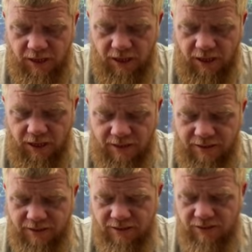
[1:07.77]
uh,
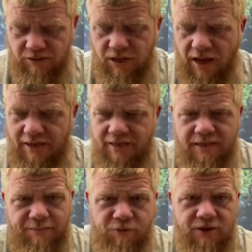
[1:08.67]
i can
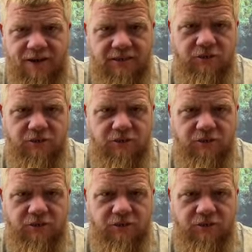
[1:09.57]
keep creating